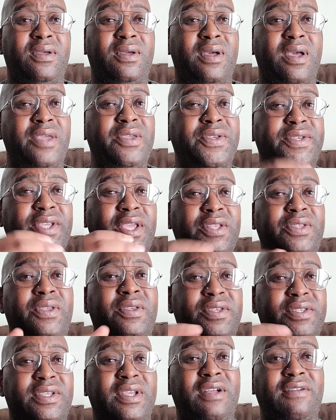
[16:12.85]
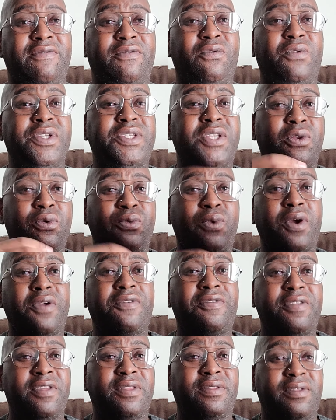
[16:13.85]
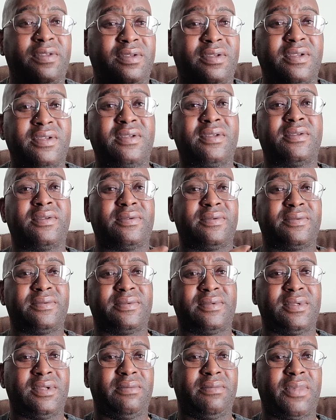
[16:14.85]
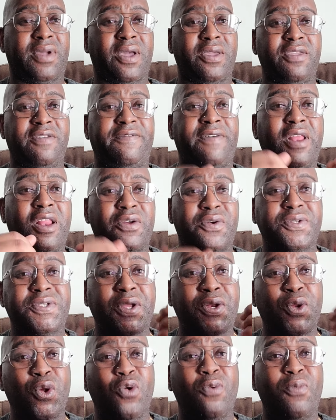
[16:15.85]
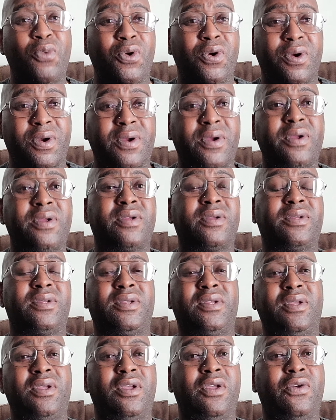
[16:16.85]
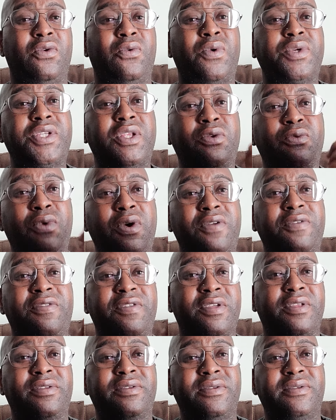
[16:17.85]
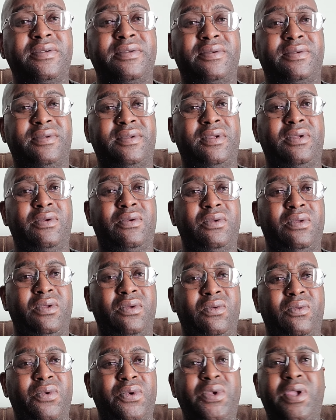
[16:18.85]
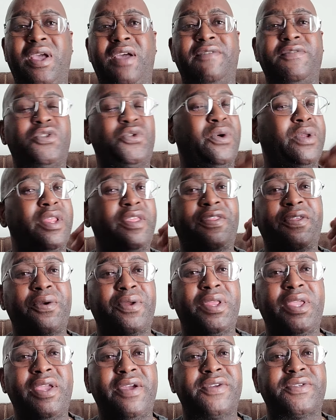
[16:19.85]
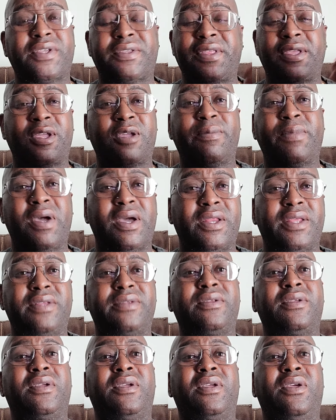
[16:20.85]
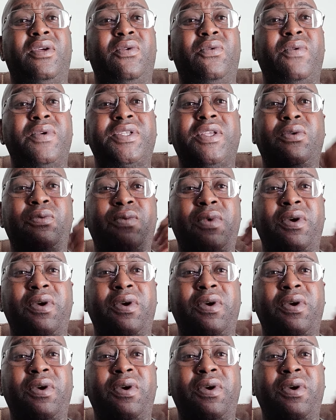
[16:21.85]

and you say to yourself, was it worth it? Because your followers are no more. Was it worth it? When you have 20, 30 years to think about it, was it